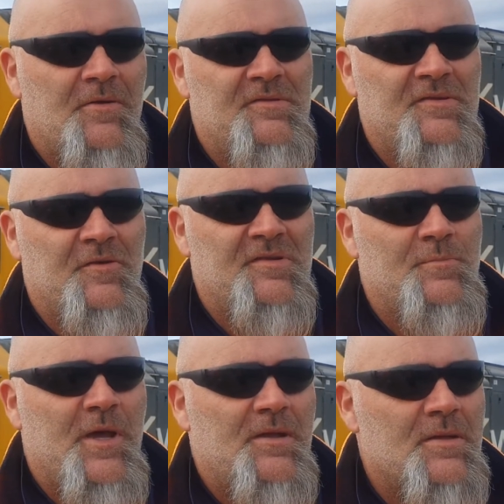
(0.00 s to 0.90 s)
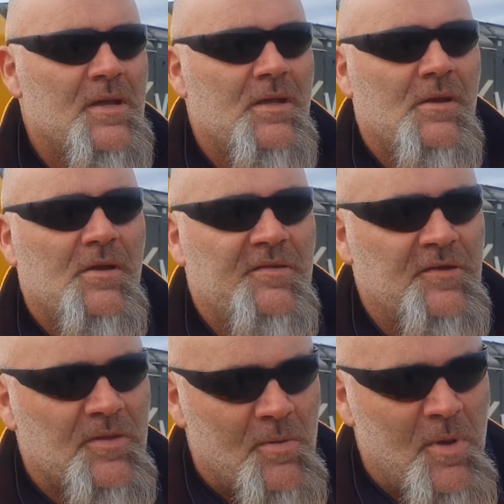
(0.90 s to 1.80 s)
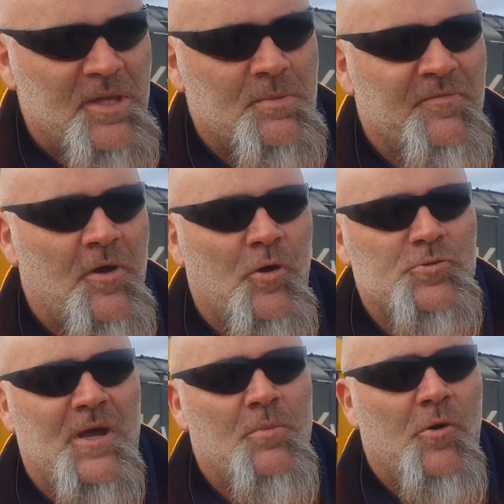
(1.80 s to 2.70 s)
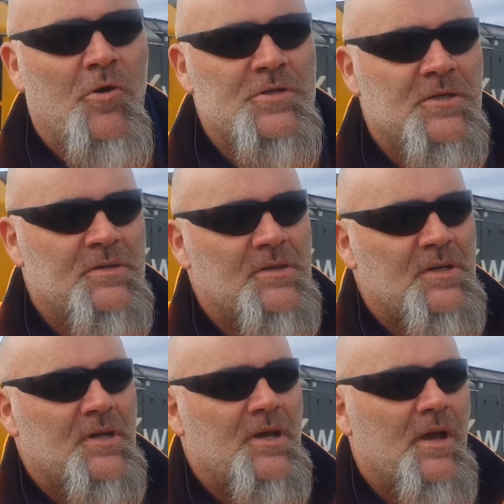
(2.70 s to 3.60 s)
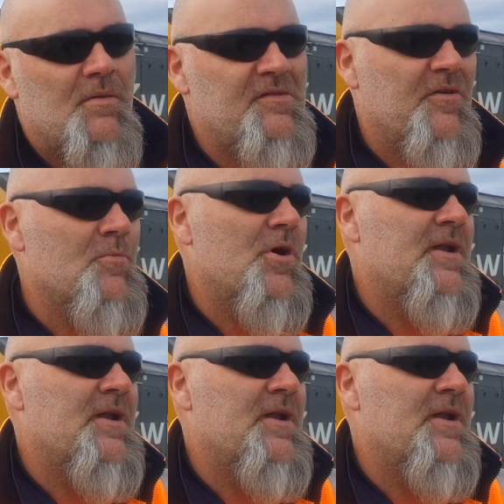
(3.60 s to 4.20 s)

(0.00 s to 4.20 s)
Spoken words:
sort of speed, because you've got the momentum of the whole train behind you. So it might